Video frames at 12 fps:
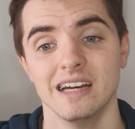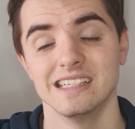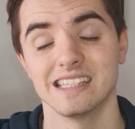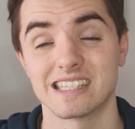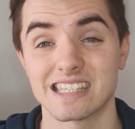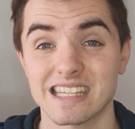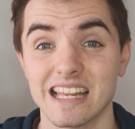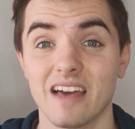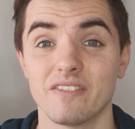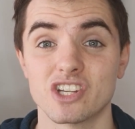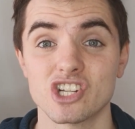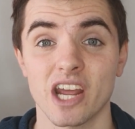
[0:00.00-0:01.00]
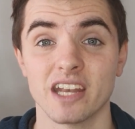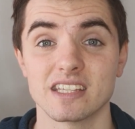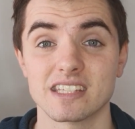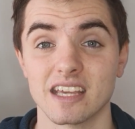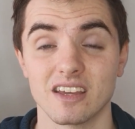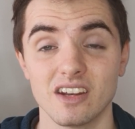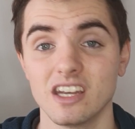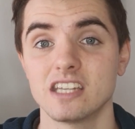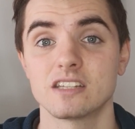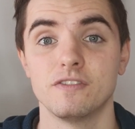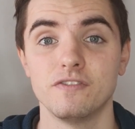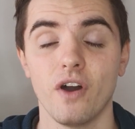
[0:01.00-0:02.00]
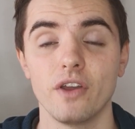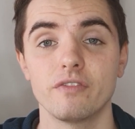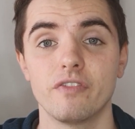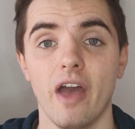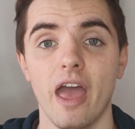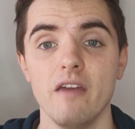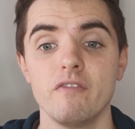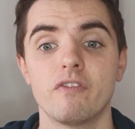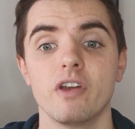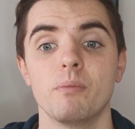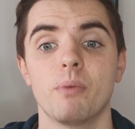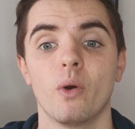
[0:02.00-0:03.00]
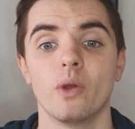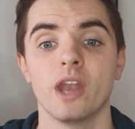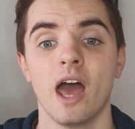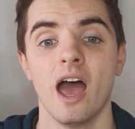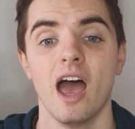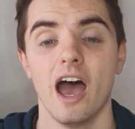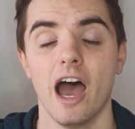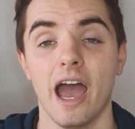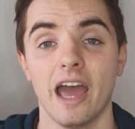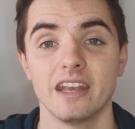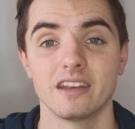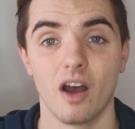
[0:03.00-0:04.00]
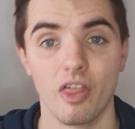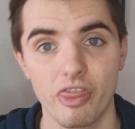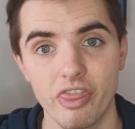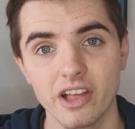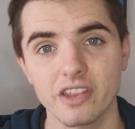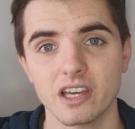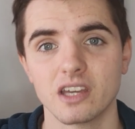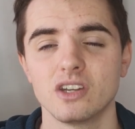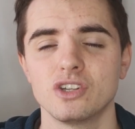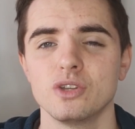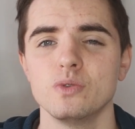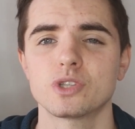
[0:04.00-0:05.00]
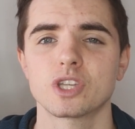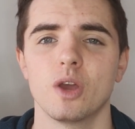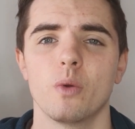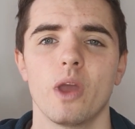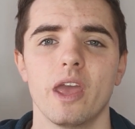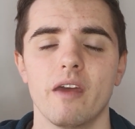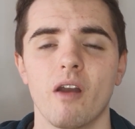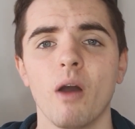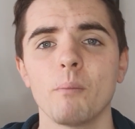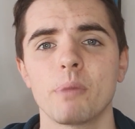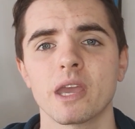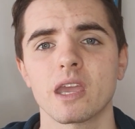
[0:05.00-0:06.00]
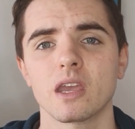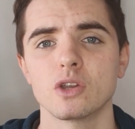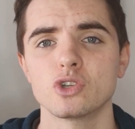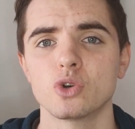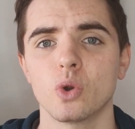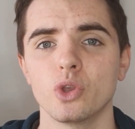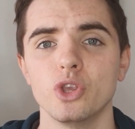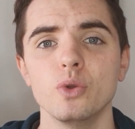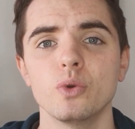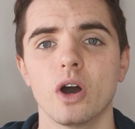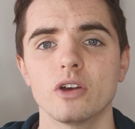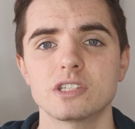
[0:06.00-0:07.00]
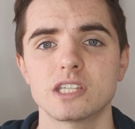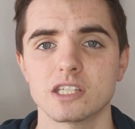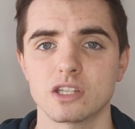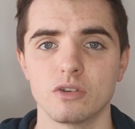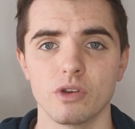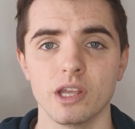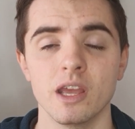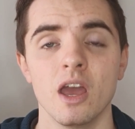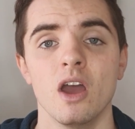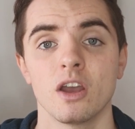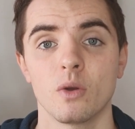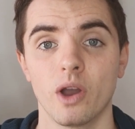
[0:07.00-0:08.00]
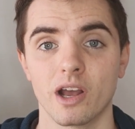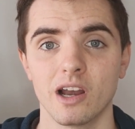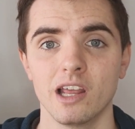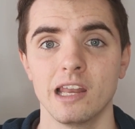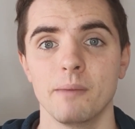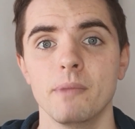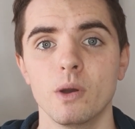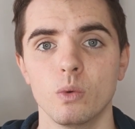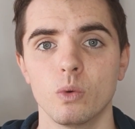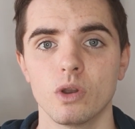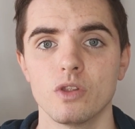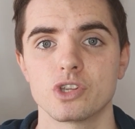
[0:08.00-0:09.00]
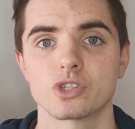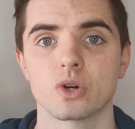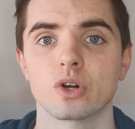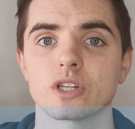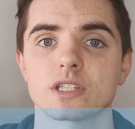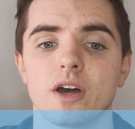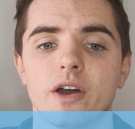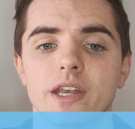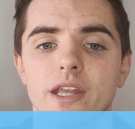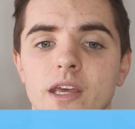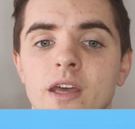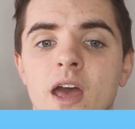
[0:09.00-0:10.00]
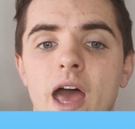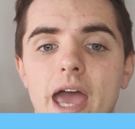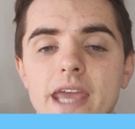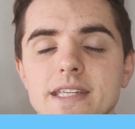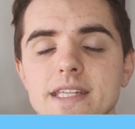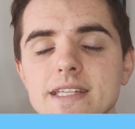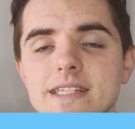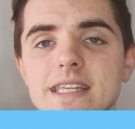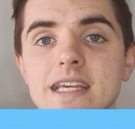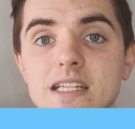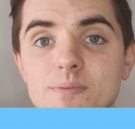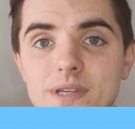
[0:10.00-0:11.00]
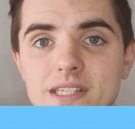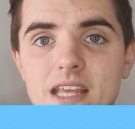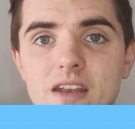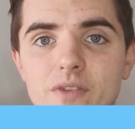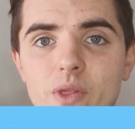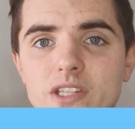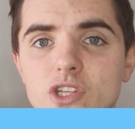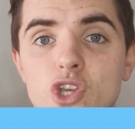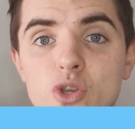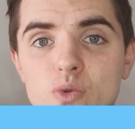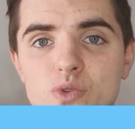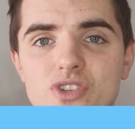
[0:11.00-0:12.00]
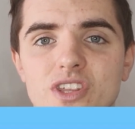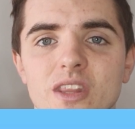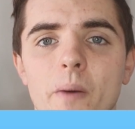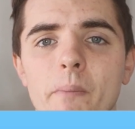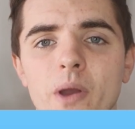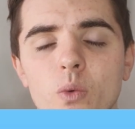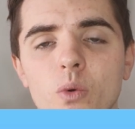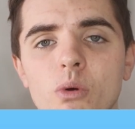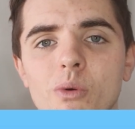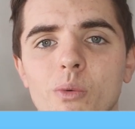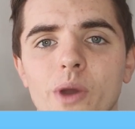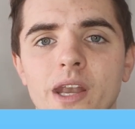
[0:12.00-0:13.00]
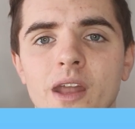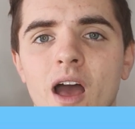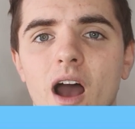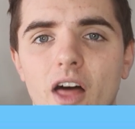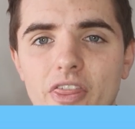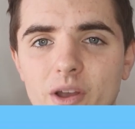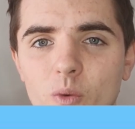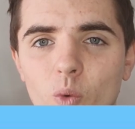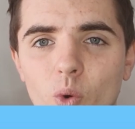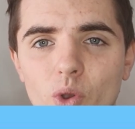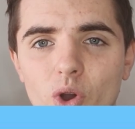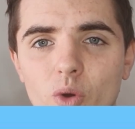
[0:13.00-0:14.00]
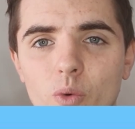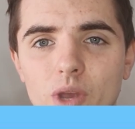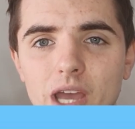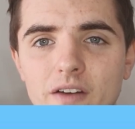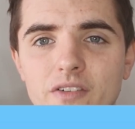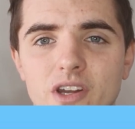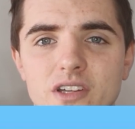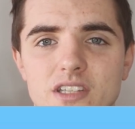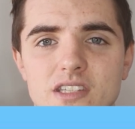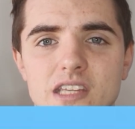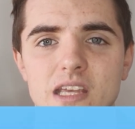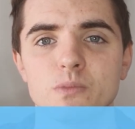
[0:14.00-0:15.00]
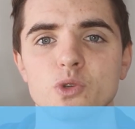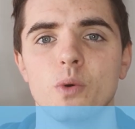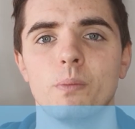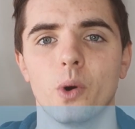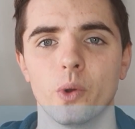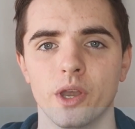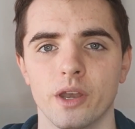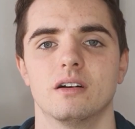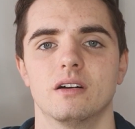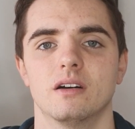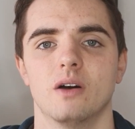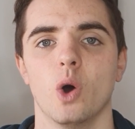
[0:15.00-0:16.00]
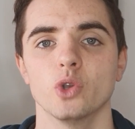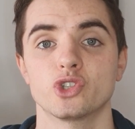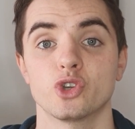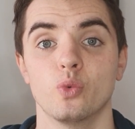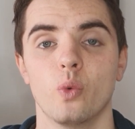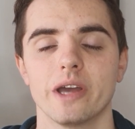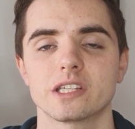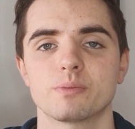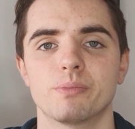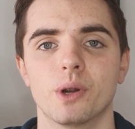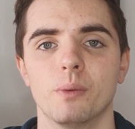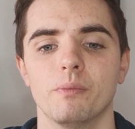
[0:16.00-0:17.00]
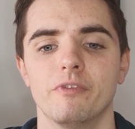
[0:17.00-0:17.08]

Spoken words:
They still have a chance. They're going to need to fight for every point, and I think they're going to do so here. I'm picking a draw. You guys disagree. Quite clearly, Millwall are the stronger side here. 86% of you, that's huge to think that Millwall will win. I think Warnock will galvanise his team to a point. On to West Brom